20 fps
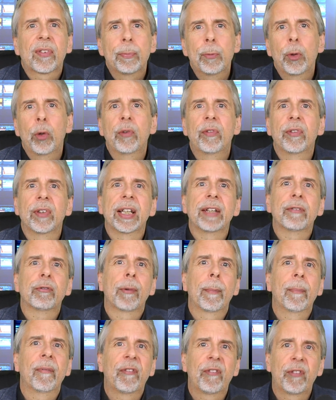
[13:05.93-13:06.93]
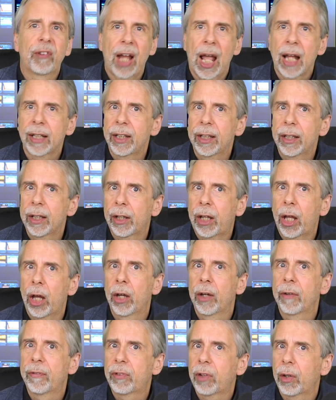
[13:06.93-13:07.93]
smoothly from flattening the
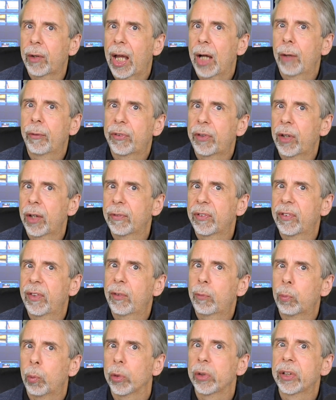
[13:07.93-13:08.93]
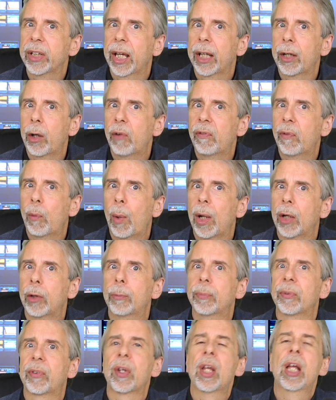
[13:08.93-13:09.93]
curve so health services wouldn't get
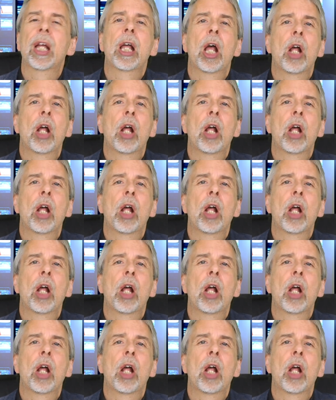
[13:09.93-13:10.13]
overwhelmed